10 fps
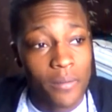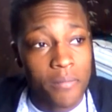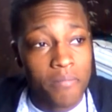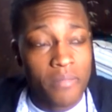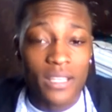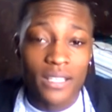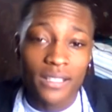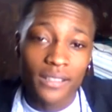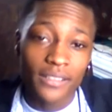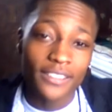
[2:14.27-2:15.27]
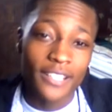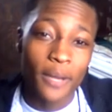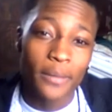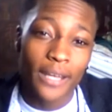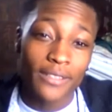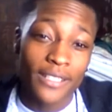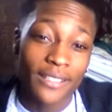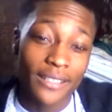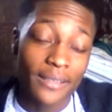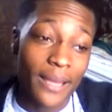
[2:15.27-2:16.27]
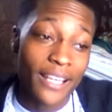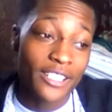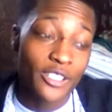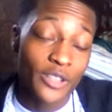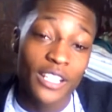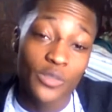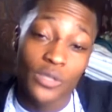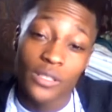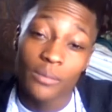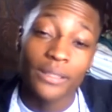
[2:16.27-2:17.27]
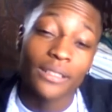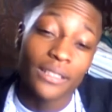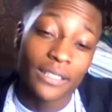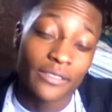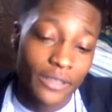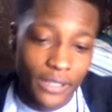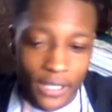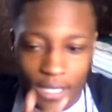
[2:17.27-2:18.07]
Me coming out to them as trans was completely different.